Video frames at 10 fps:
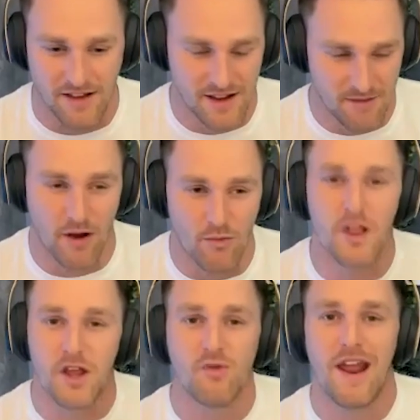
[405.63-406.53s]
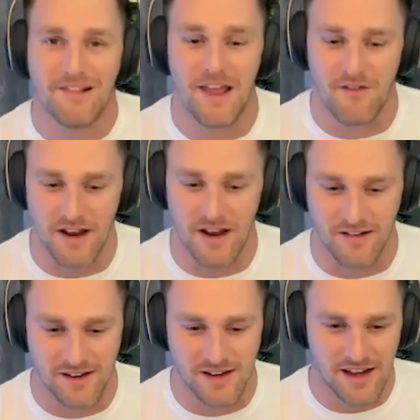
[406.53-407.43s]
make a really great living
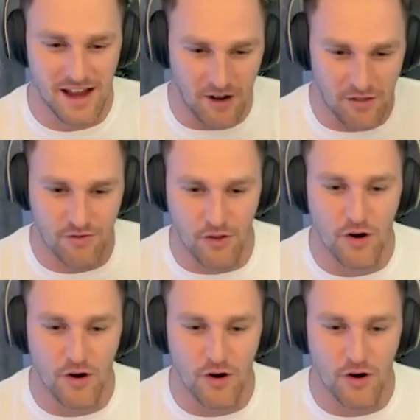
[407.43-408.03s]
in a third